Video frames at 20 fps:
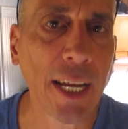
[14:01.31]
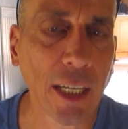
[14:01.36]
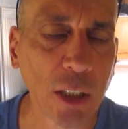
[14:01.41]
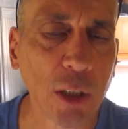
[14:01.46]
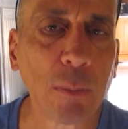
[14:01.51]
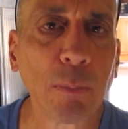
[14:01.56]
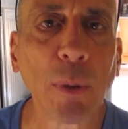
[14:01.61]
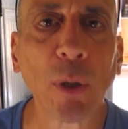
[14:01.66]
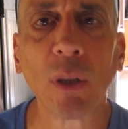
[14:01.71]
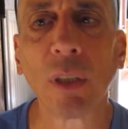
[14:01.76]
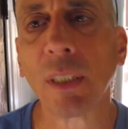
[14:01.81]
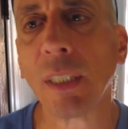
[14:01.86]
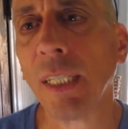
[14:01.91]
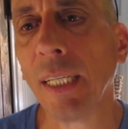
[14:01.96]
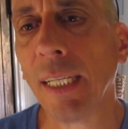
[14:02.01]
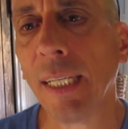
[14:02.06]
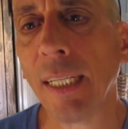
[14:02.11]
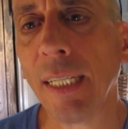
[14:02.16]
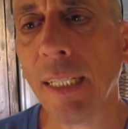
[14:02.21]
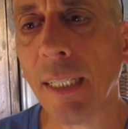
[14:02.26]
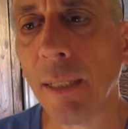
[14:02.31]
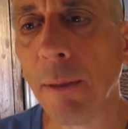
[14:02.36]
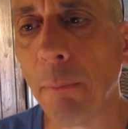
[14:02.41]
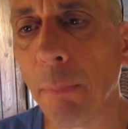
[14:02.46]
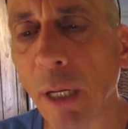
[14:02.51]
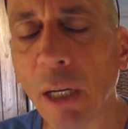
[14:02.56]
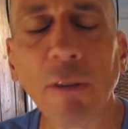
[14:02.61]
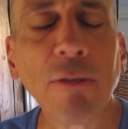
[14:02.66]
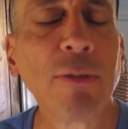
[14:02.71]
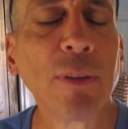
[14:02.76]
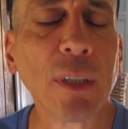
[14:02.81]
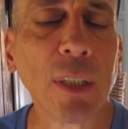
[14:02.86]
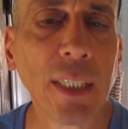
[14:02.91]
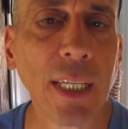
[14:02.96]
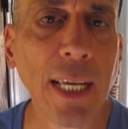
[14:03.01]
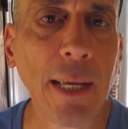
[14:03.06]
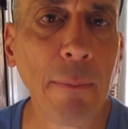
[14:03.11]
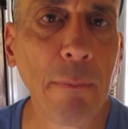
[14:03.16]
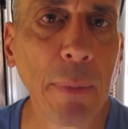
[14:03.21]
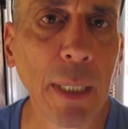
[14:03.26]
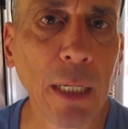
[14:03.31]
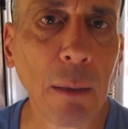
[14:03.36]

expert in barefoot and